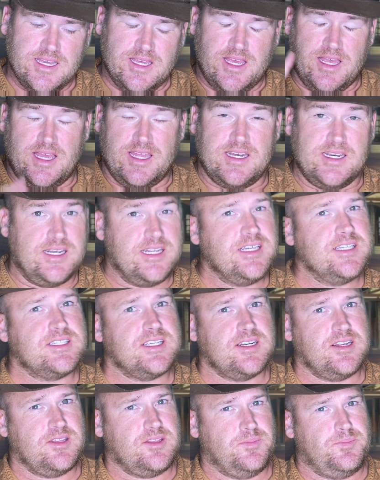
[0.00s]
and it is
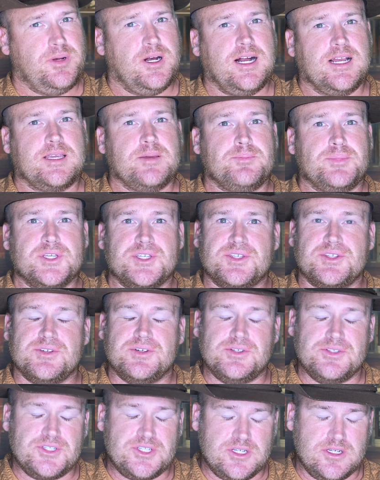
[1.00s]
another pocket
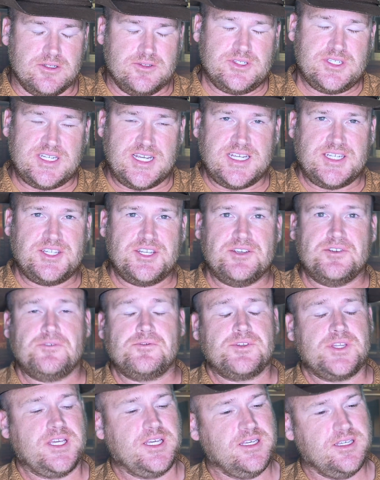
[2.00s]
pistol, so stay tuned.